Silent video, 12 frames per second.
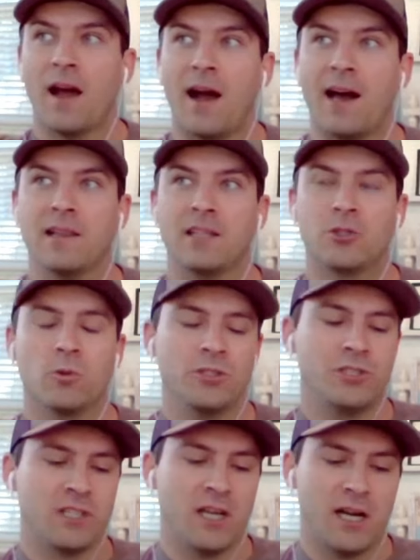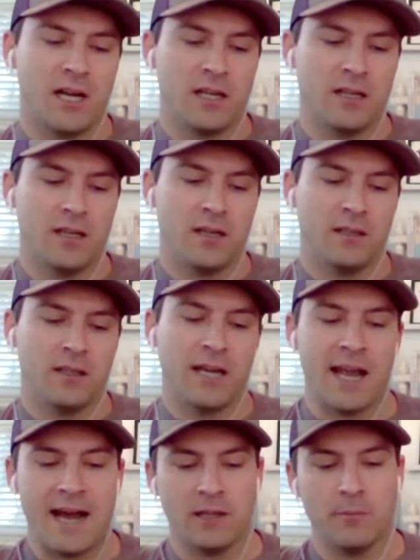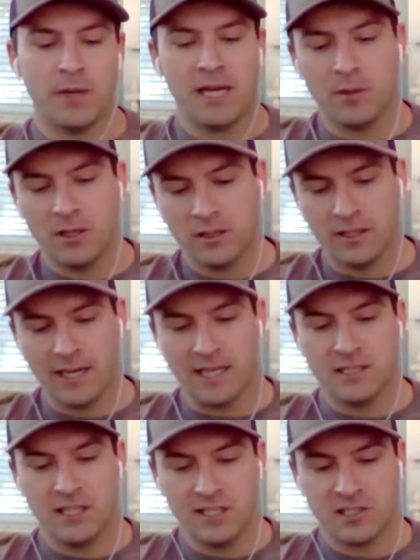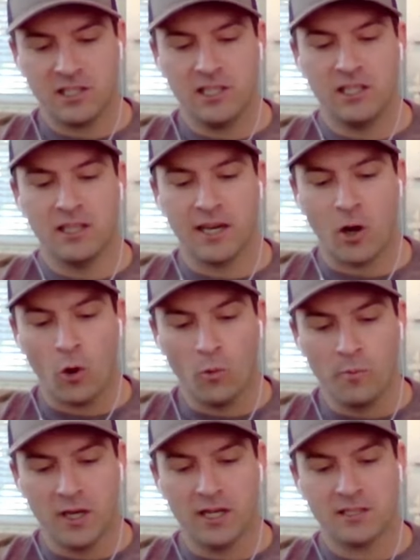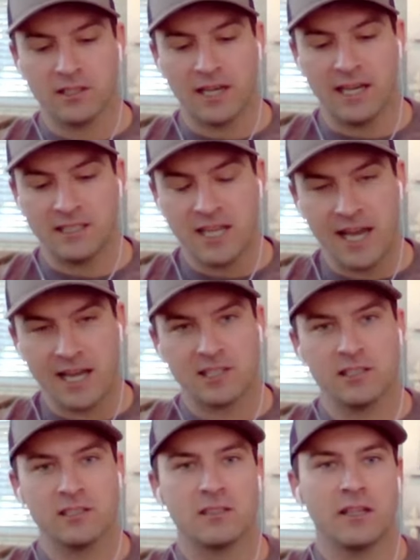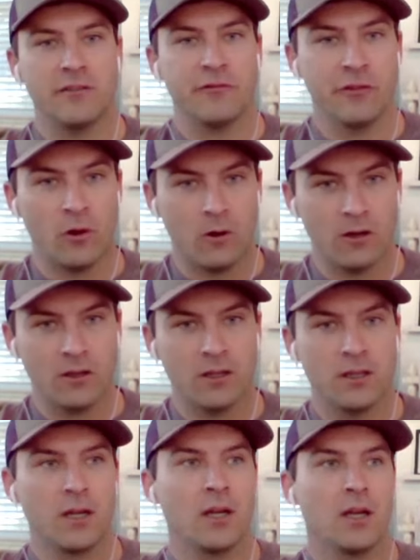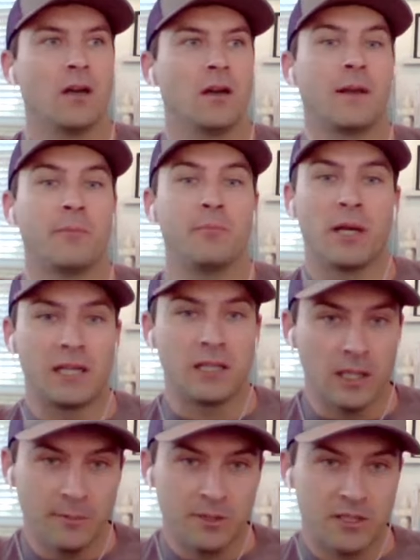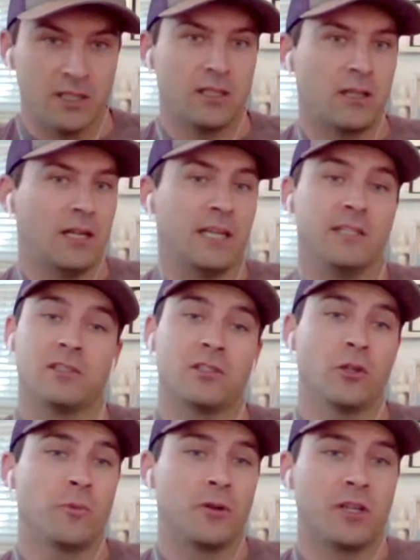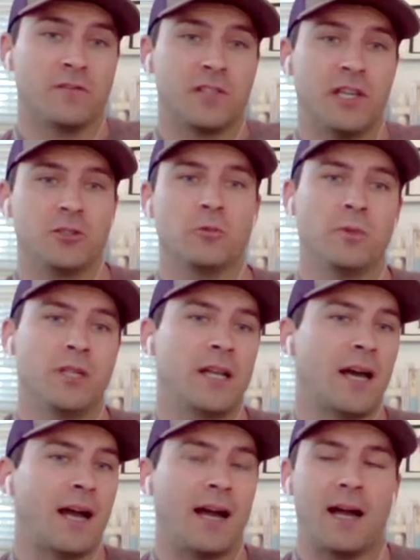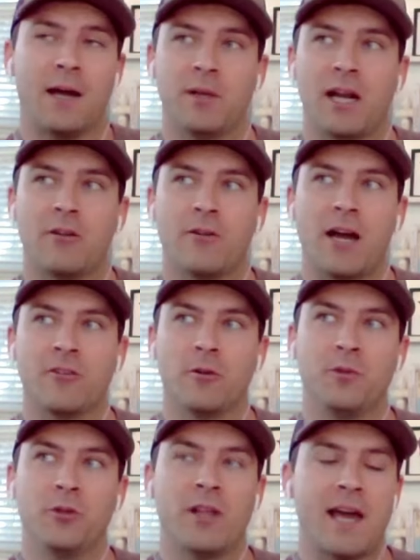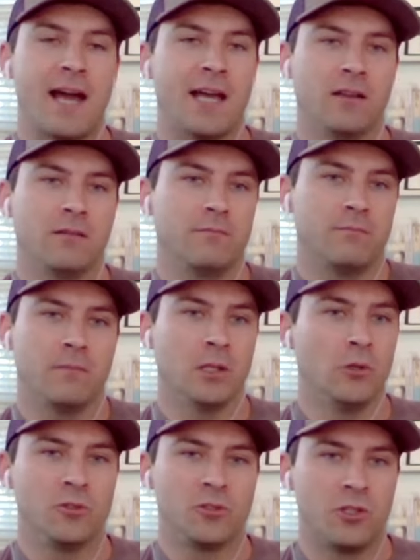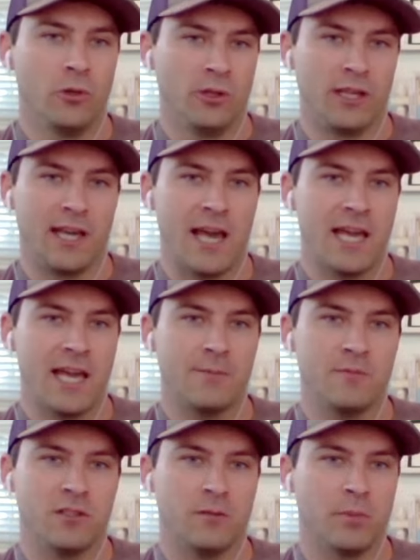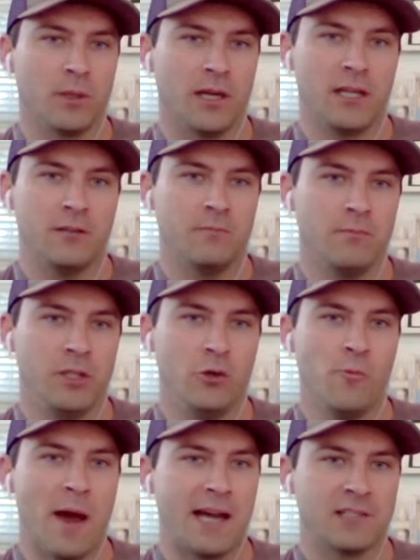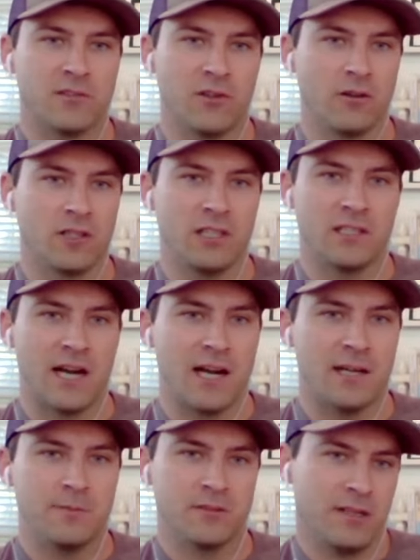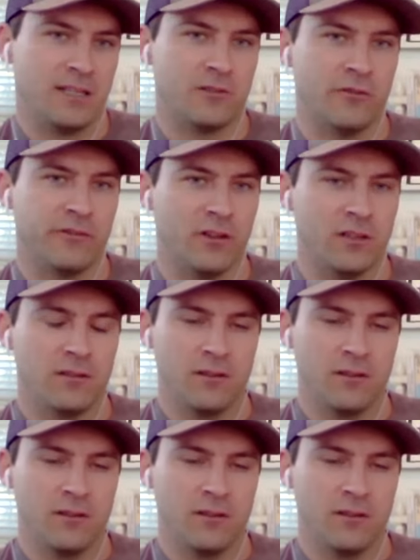I, Georgia's got they got Alabama, they got Tennessee, they got Ole Miss, they got Texas, they got Florida, they play Clemson. I guess super tough schedule, but I mean, I'd rather them do that and lose two of the games than play UMass 13 times. Like, that's no fun.